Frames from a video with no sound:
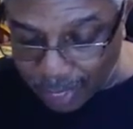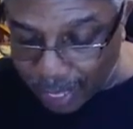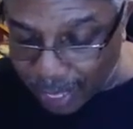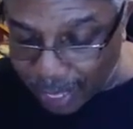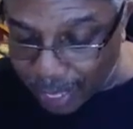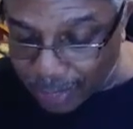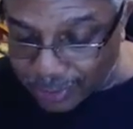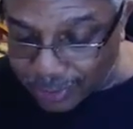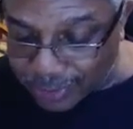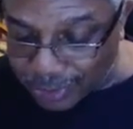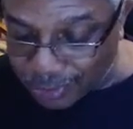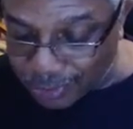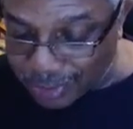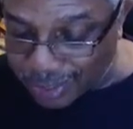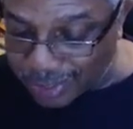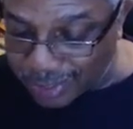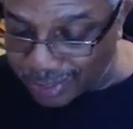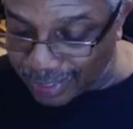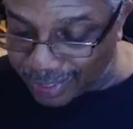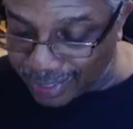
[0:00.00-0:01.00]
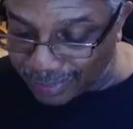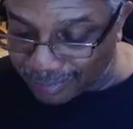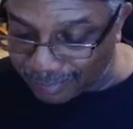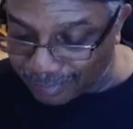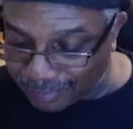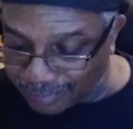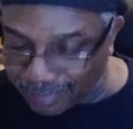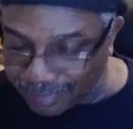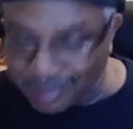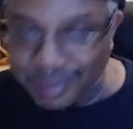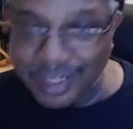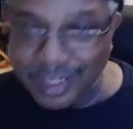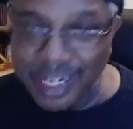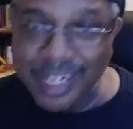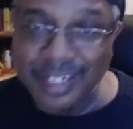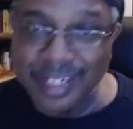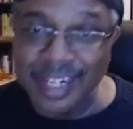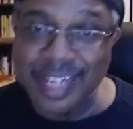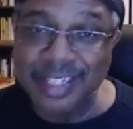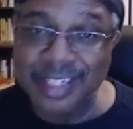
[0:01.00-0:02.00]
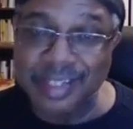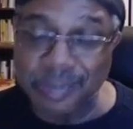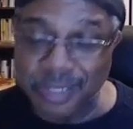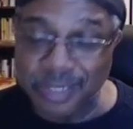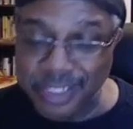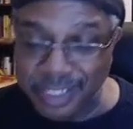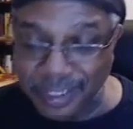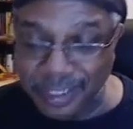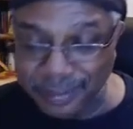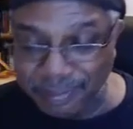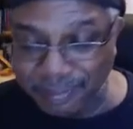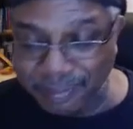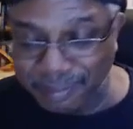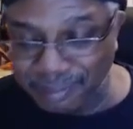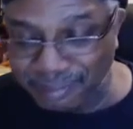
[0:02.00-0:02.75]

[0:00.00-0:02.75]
my house, Tony said. Ain't that some shit?